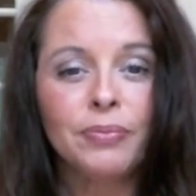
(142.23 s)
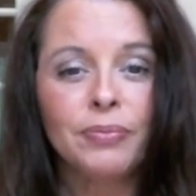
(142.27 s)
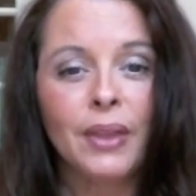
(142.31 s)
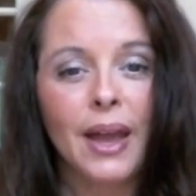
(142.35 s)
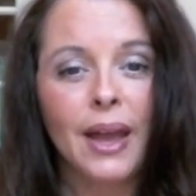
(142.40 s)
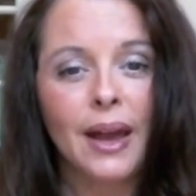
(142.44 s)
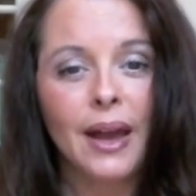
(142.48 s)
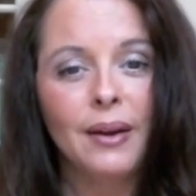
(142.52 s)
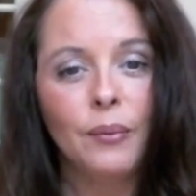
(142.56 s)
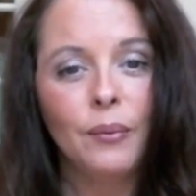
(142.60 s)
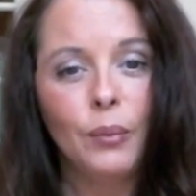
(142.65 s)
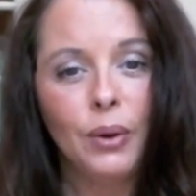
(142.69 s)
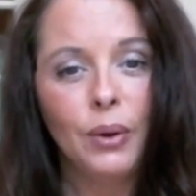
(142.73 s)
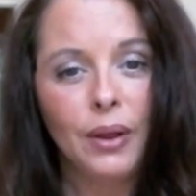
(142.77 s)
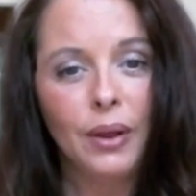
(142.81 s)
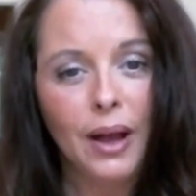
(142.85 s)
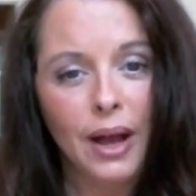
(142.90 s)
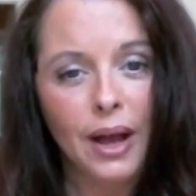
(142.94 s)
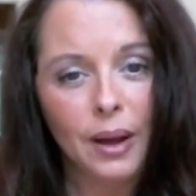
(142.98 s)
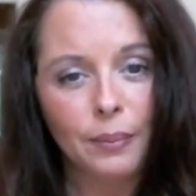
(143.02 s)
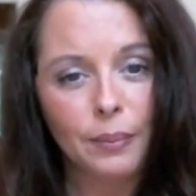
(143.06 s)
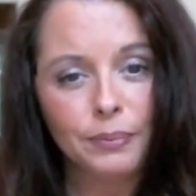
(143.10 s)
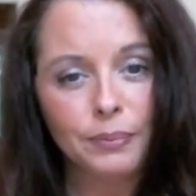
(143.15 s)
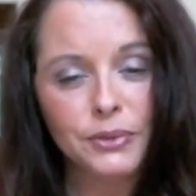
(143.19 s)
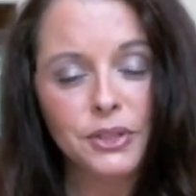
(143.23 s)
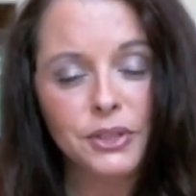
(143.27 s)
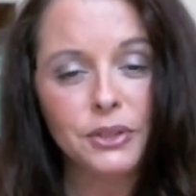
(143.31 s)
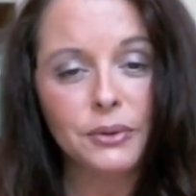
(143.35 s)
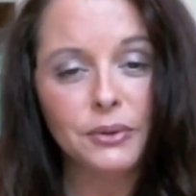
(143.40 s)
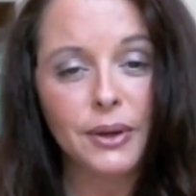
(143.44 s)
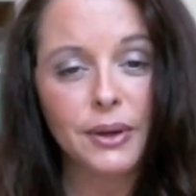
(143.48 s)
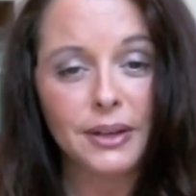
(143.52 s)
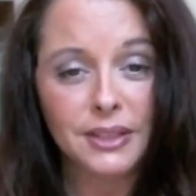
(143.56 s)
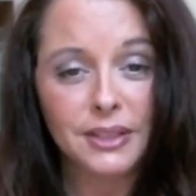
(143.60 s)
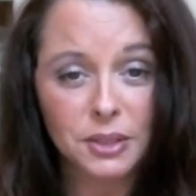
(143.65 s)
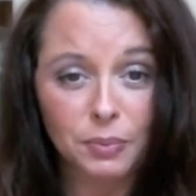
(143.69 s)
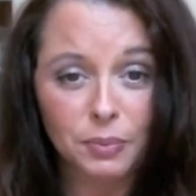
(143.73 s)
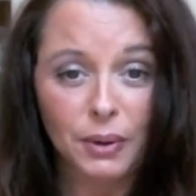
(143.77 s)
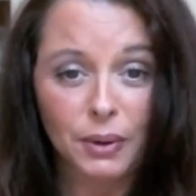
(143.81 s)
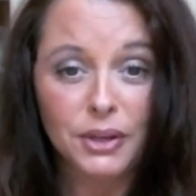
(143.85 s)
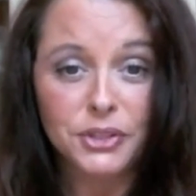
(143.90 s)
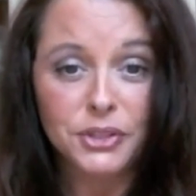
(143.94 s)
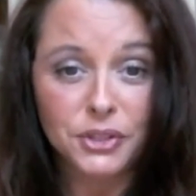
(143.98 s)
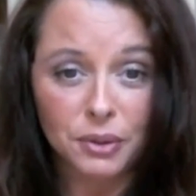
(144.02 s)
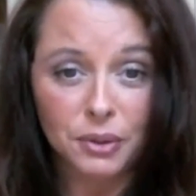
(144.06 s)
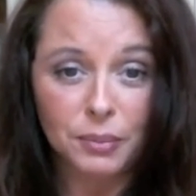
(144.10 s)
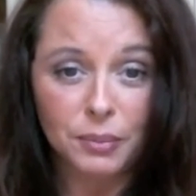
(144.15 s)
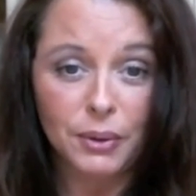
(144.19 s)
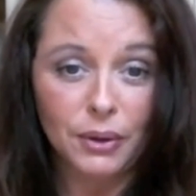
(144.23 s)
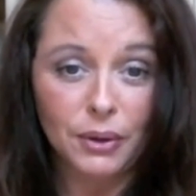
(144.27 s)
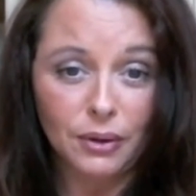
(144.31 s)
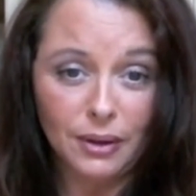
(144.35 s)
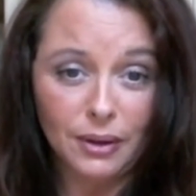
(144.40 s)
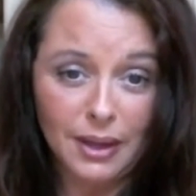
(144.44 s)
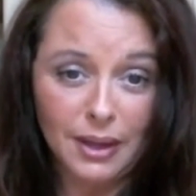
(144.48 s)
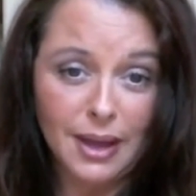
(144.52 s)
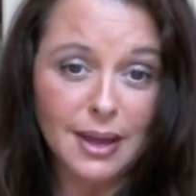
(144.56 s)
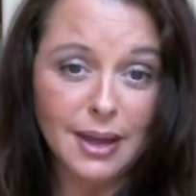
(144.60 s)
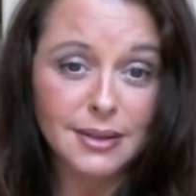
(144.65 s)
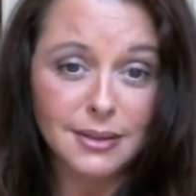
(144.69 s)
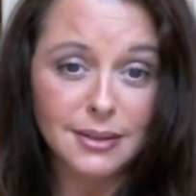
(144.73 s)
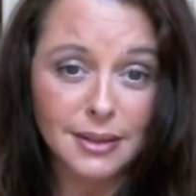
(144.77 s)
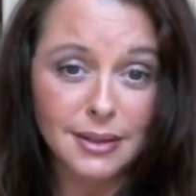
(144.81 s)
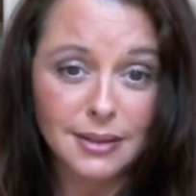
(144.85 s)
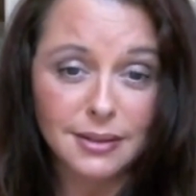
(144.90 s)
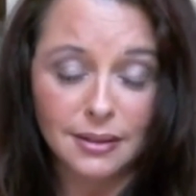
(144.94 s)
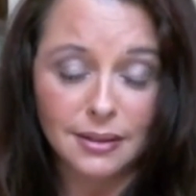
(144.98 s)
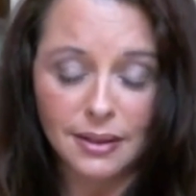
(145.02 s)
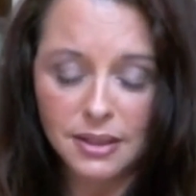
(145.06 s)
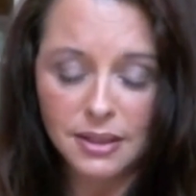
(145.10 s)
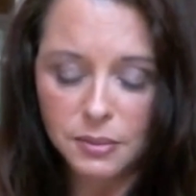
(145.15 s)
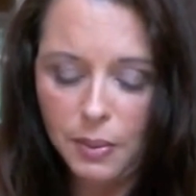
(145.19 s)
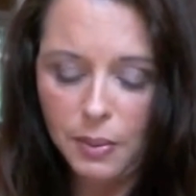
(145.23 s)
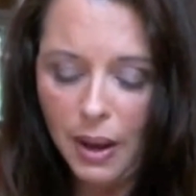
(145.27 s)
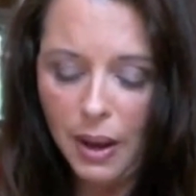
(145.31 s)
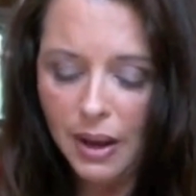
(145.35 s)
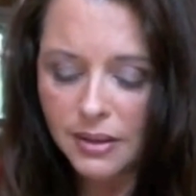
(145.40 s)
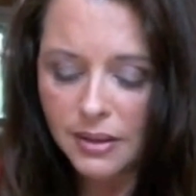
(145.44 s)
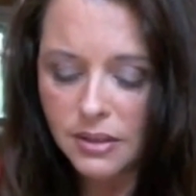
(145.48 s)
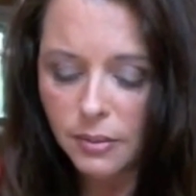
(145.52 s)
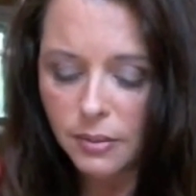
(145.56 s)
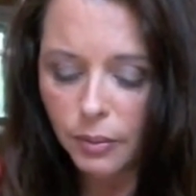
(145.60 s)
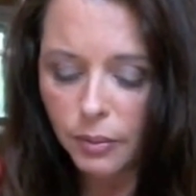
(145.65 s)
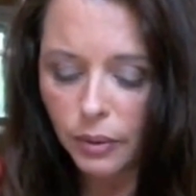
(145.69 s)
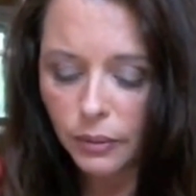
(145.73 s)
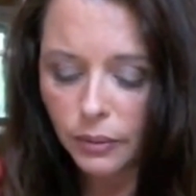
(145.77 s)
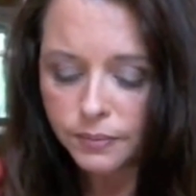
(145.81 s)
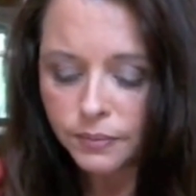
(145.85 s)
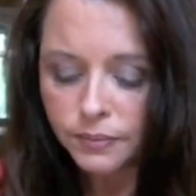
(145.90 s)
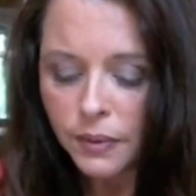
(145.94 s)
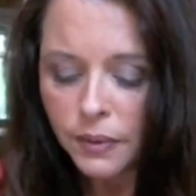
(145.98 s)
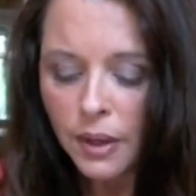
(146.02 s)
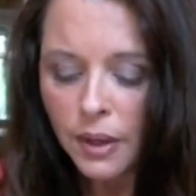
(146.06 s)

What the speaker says: and will help to express your milk as easily as possible.